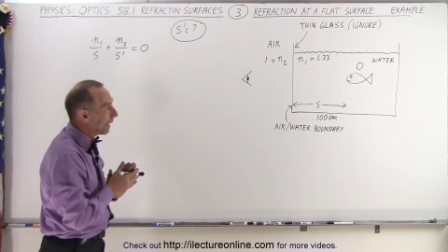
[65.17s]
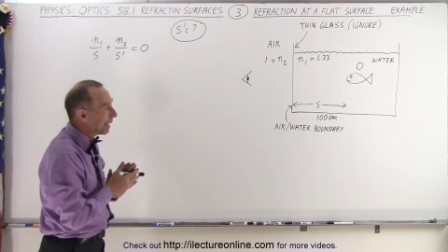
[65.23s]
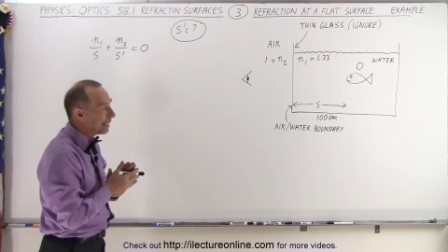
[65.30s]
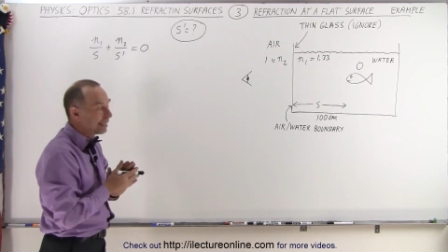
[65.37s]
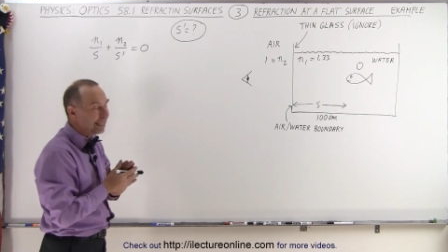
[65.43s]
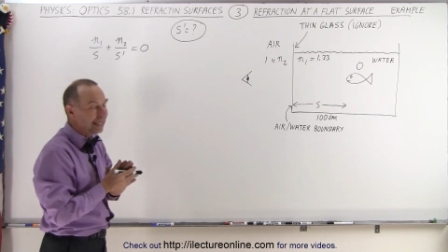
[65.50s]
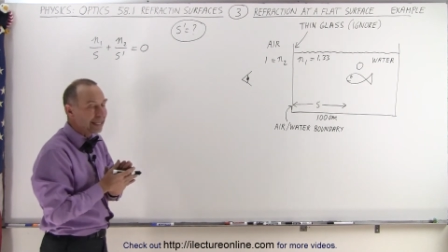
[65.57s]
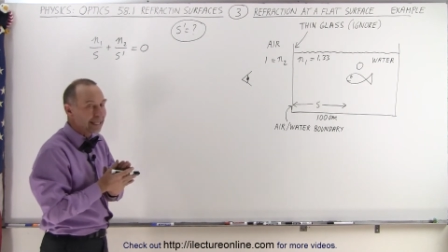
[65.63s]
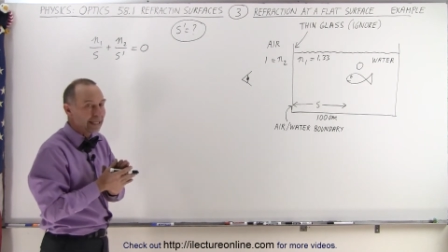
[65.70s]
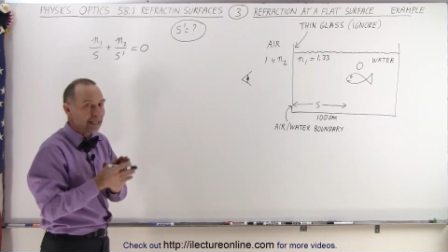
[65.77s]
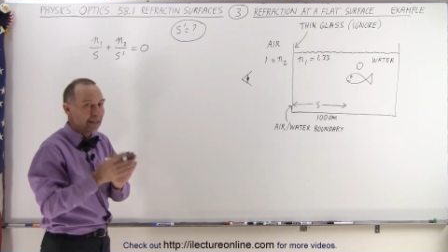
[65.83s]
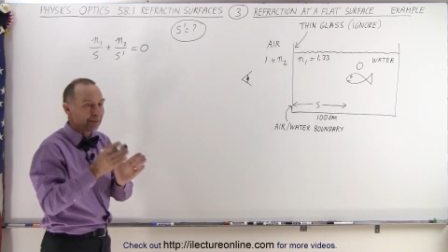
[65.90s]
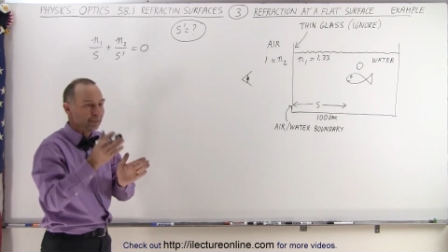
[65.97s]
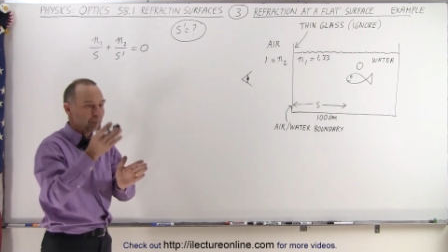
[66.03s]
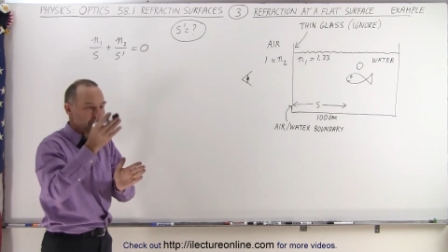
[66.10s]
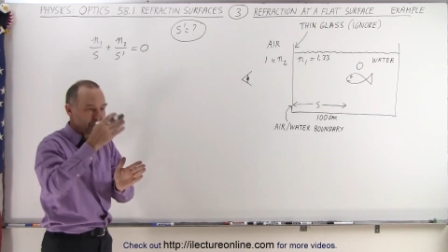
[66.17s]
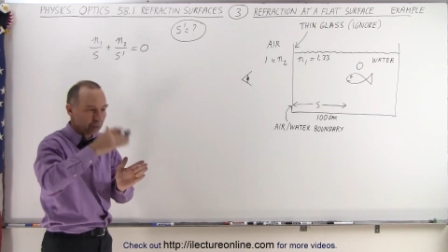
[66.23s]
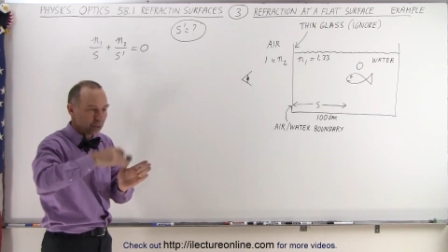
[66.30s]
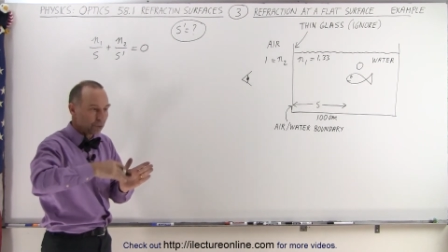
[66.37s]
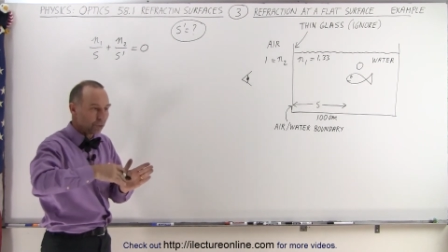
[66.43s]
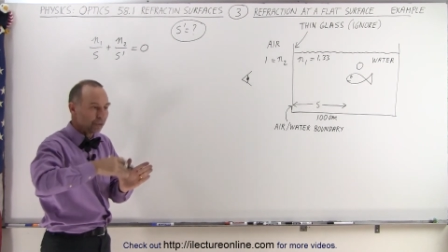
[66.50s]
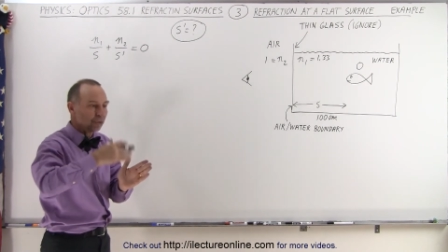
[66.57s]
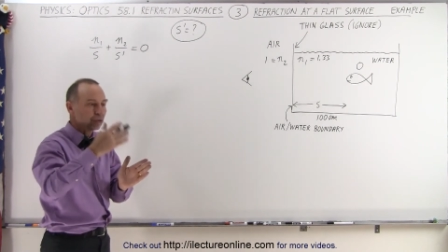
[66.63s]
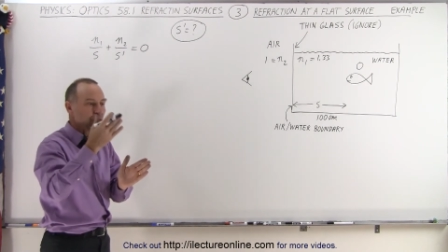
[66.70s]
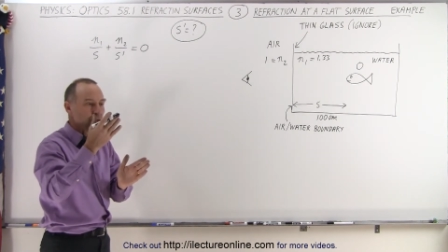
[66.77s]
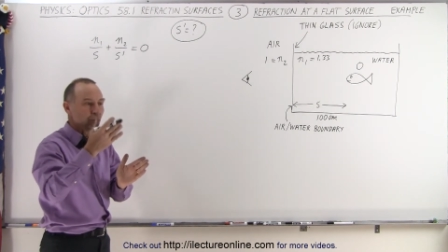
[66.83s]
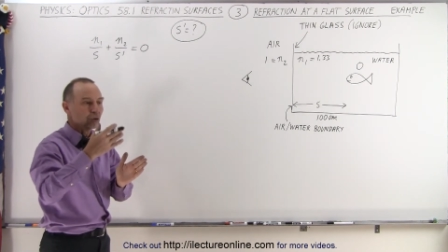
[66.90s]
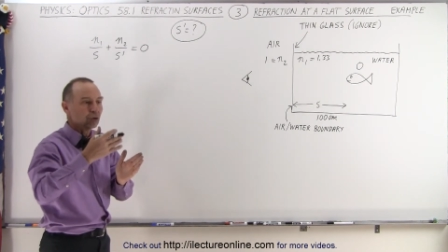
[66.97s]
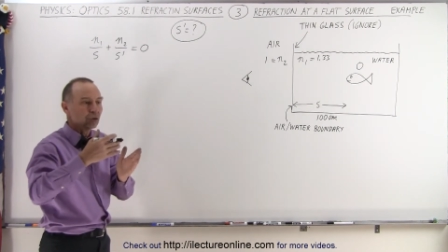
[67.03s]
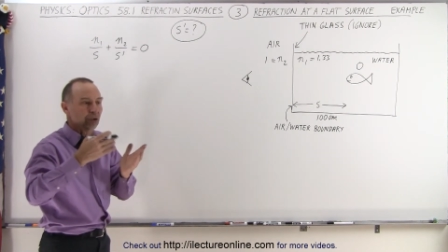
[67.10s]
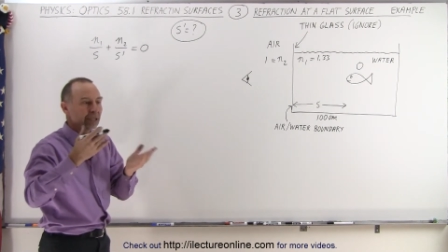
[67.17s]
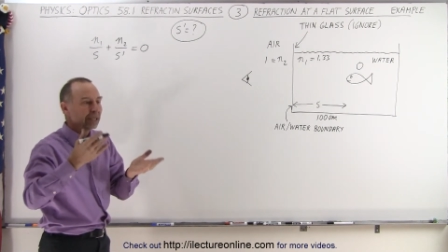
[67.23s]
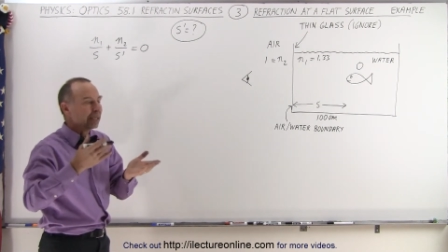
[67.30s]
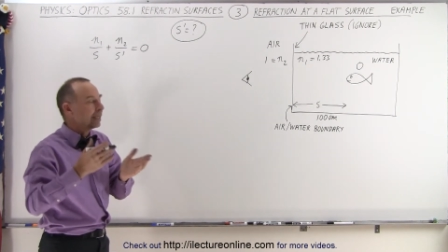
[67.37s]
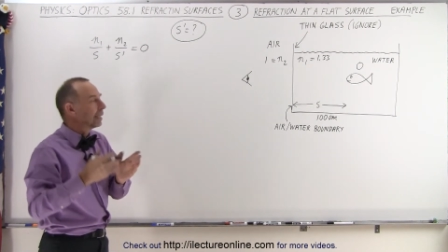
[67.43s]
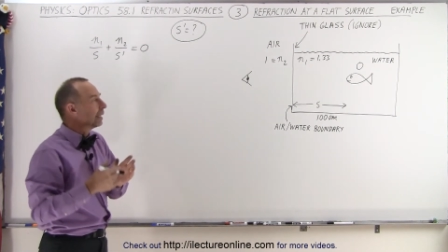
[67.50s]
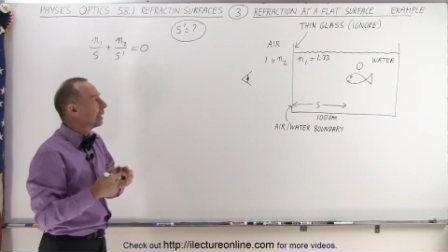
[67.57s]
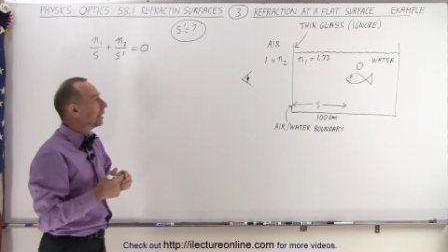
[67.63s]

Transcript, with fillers: and the, uh, the curvature the,